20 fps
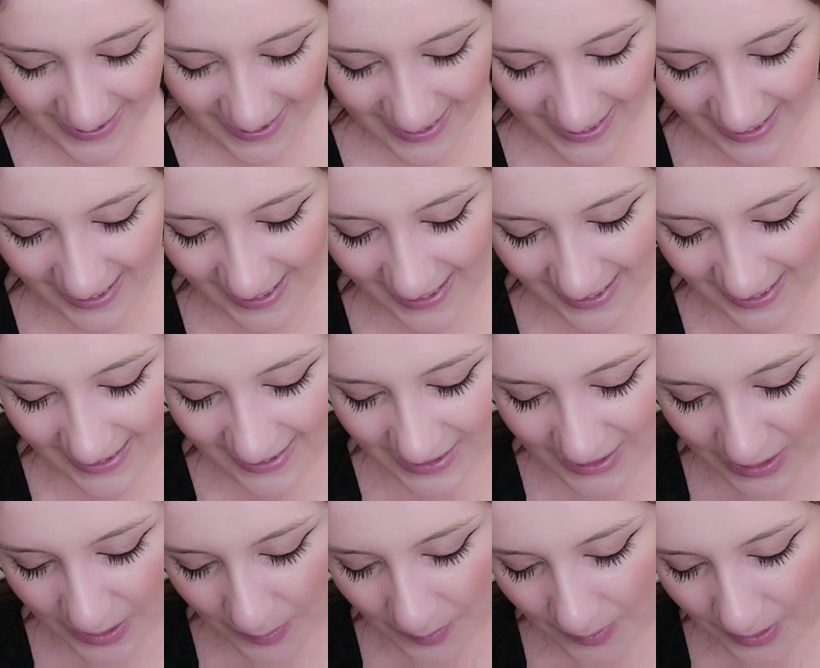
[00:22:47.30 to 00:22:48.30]
And
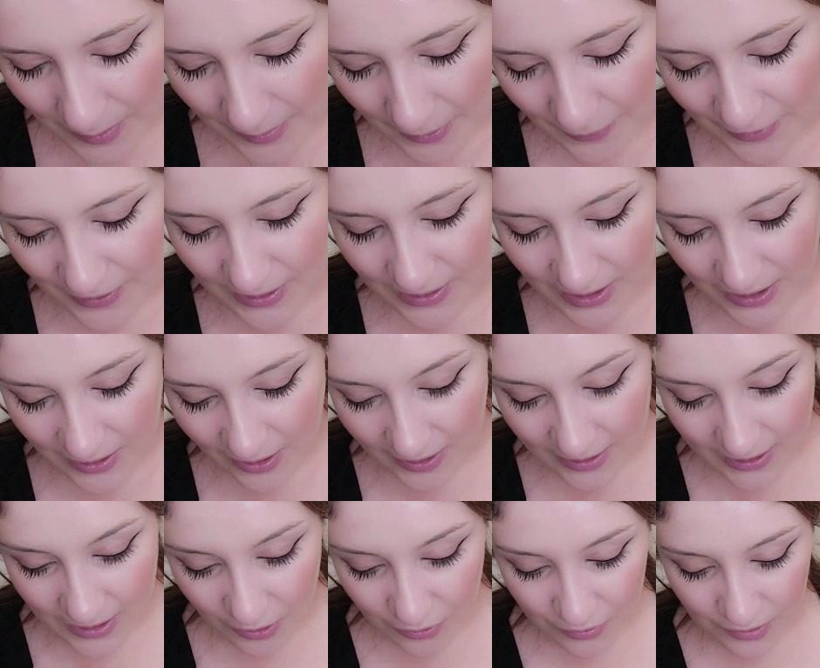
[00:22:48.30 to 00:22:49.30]
me and my friend started to
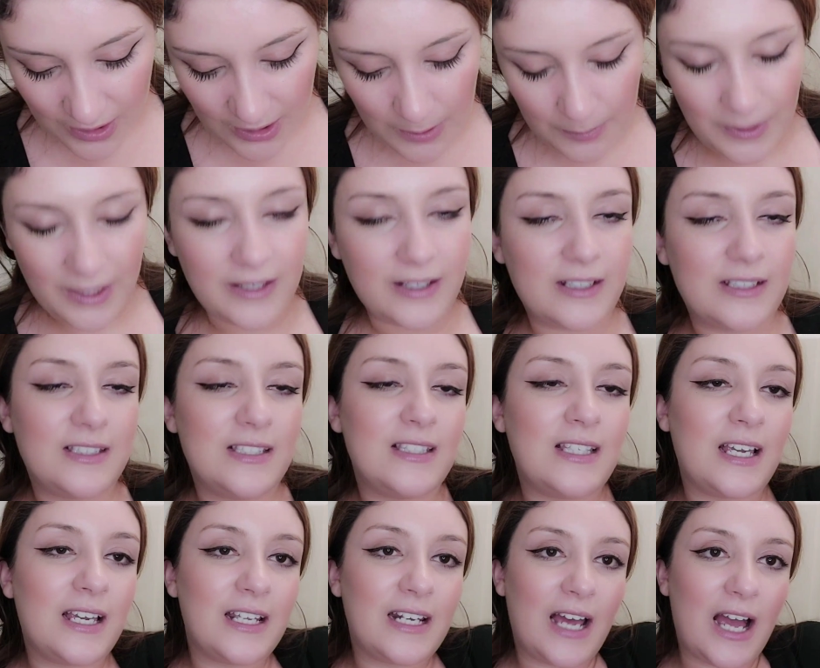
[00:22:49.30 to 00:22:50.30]
really panic, because it's like an
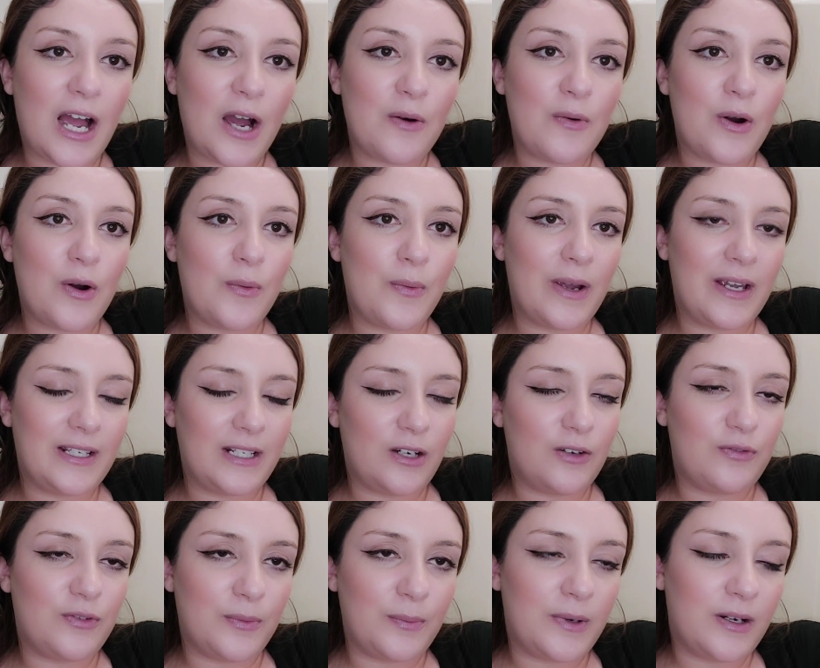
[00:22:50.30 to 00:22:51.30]
hour away now from
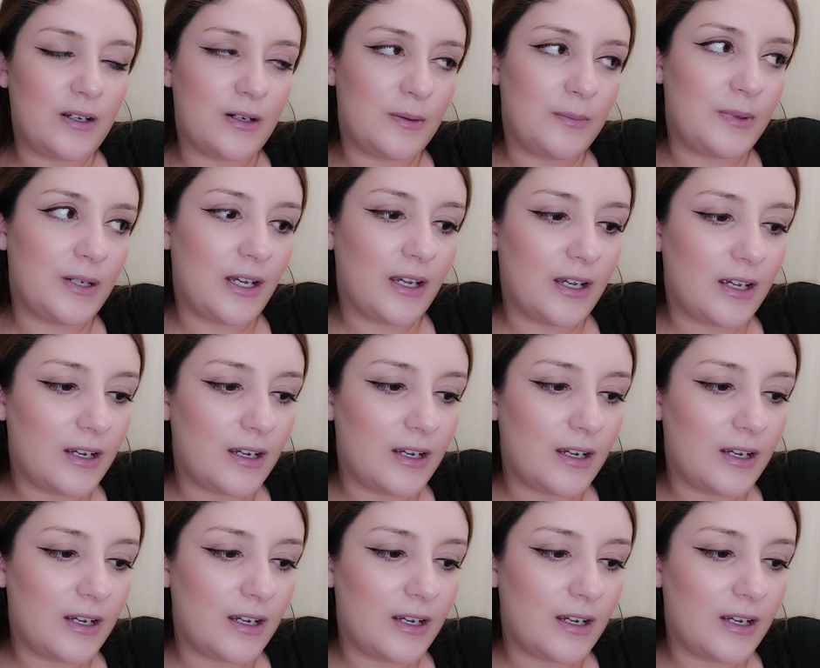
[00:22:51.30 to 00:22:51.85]
Maghreb, like,